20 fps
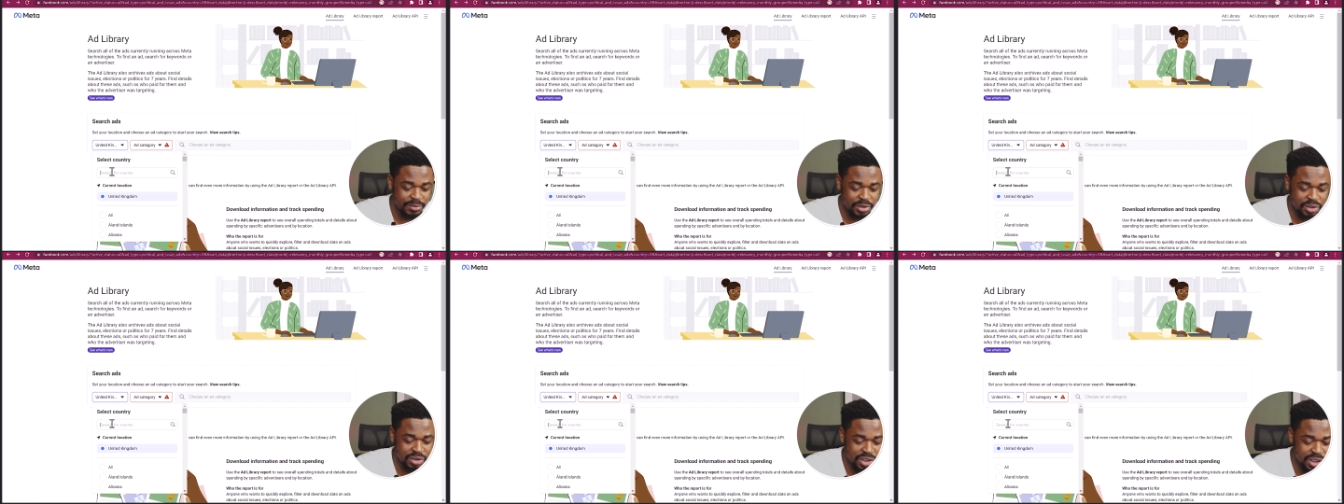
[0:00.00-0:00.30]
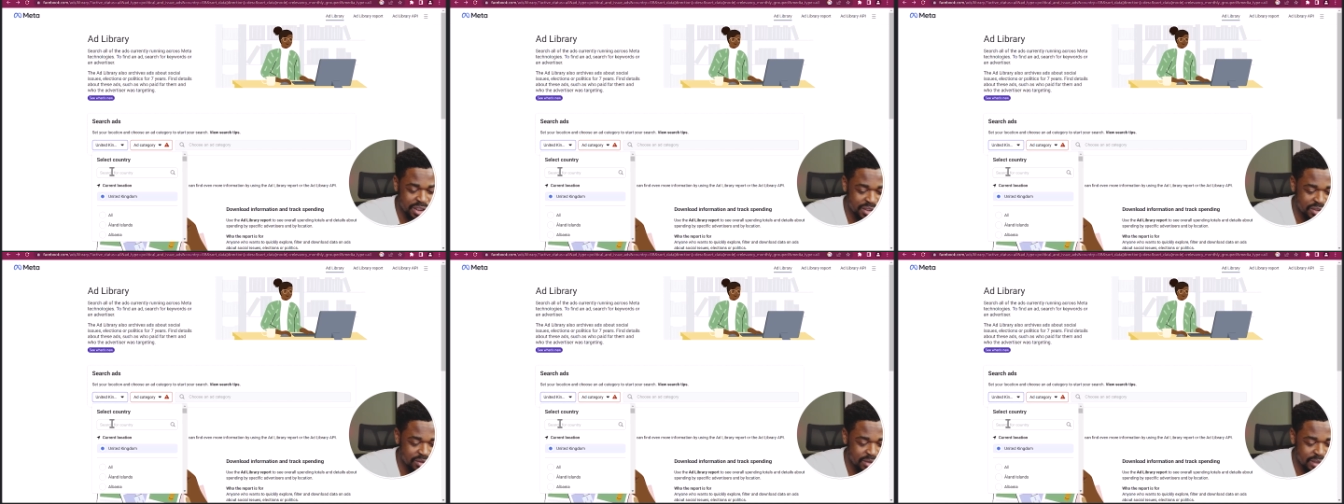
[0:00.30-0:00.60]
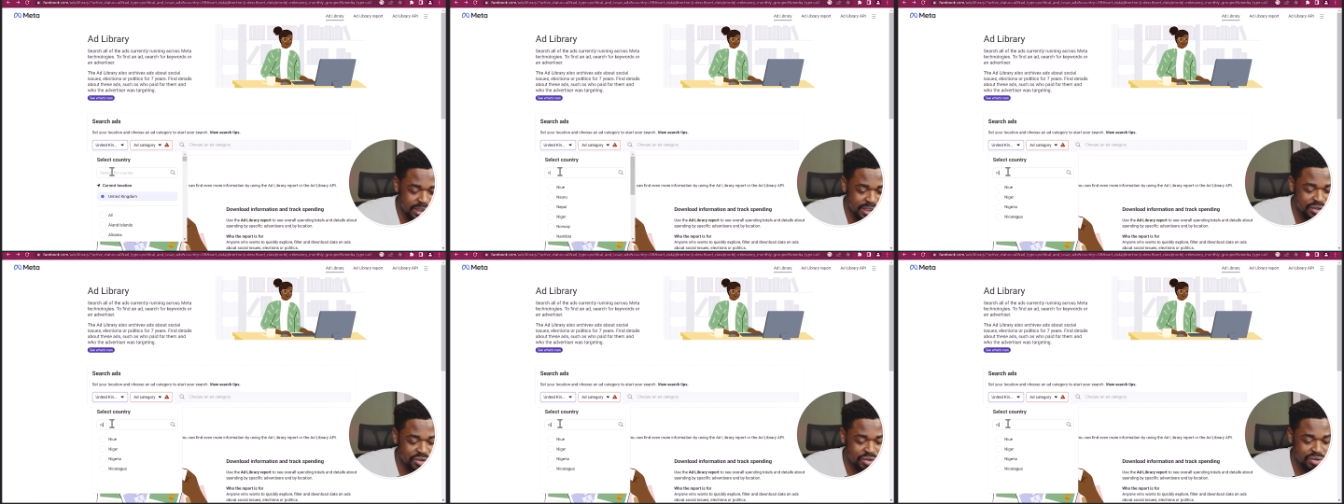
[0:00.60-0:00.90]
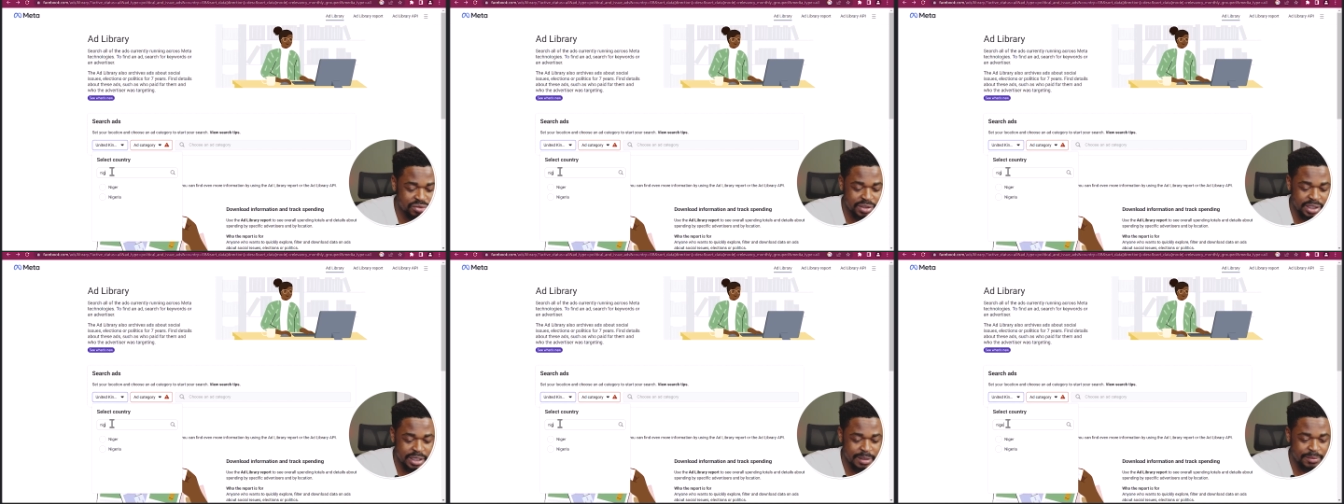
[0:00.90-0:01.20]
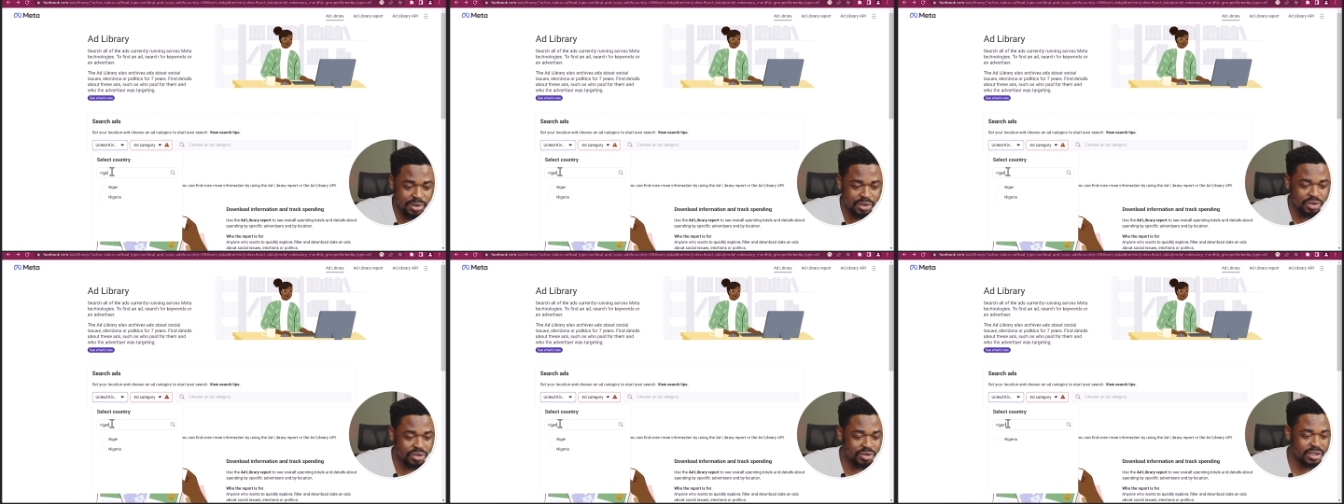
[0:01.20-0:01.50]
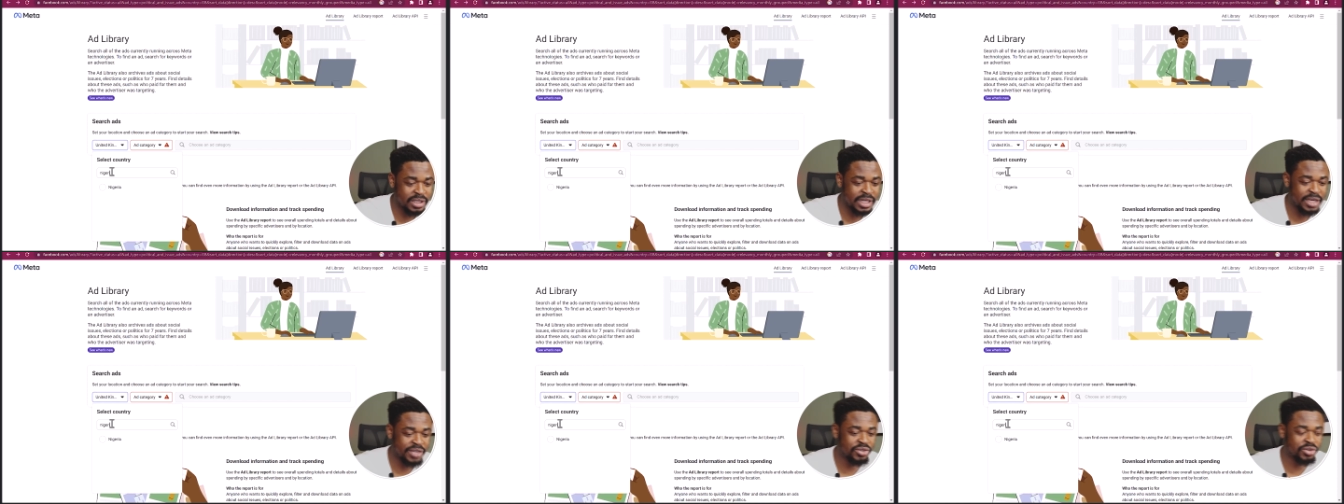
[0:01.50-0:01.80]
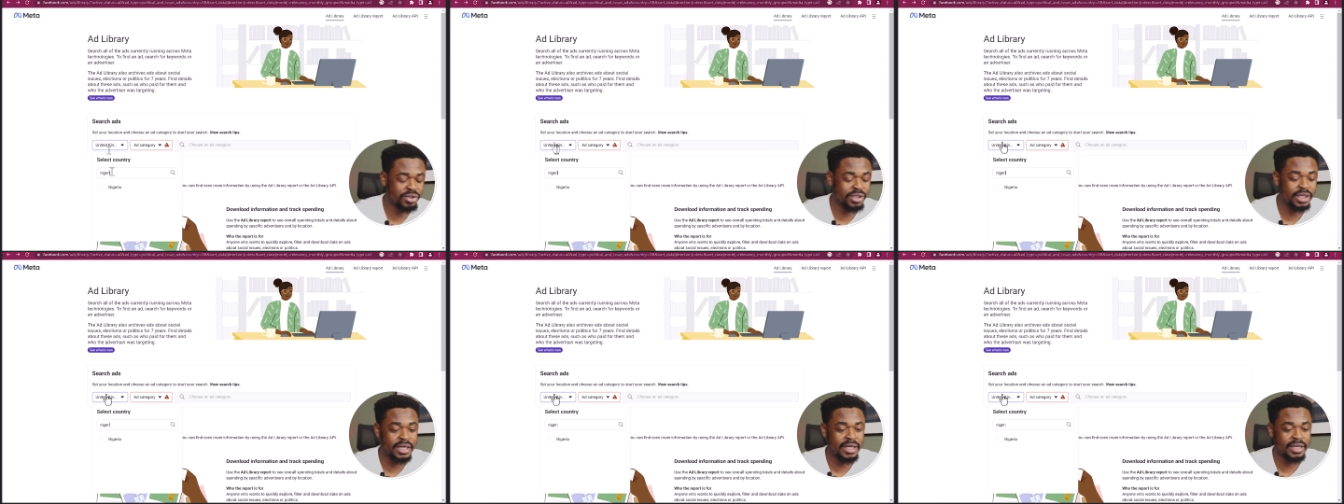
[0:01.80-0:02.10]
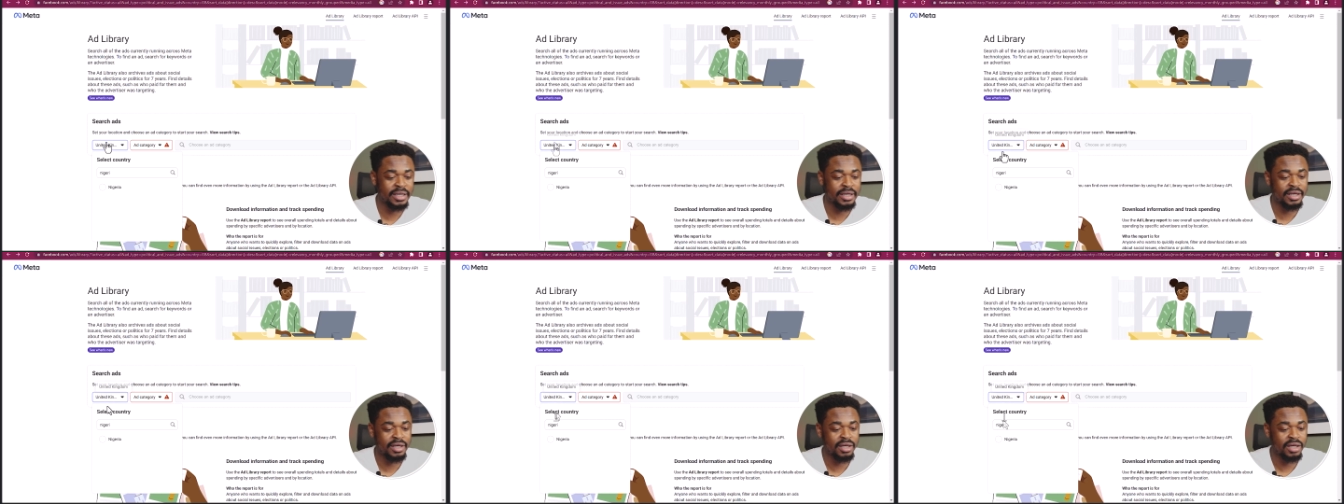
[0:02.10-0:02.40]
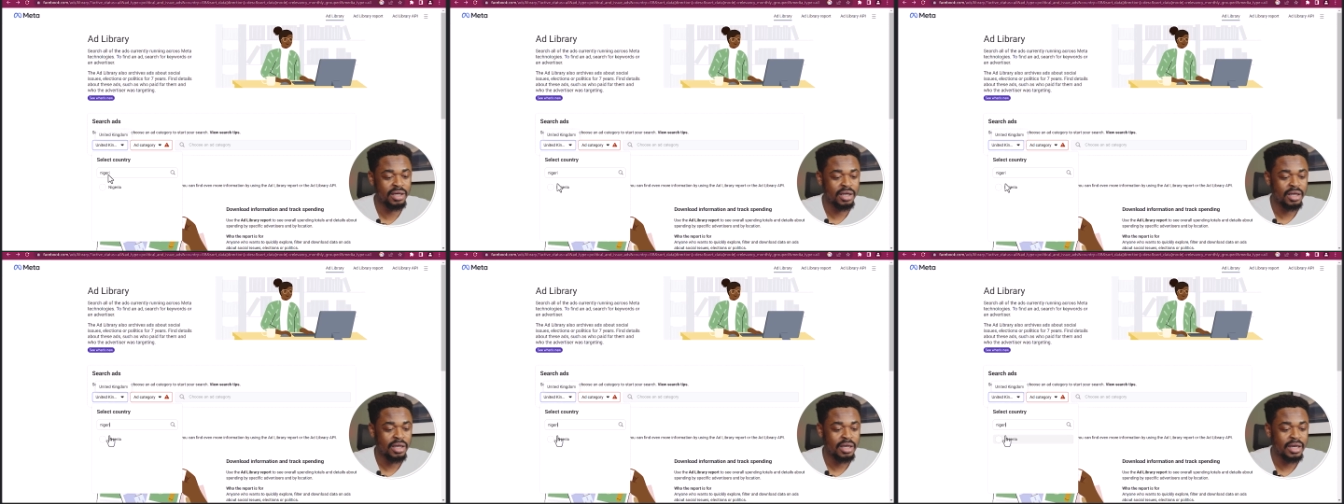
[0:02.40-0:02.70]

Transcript: i'm going to change it to nigeria i'm going to choose nigeria here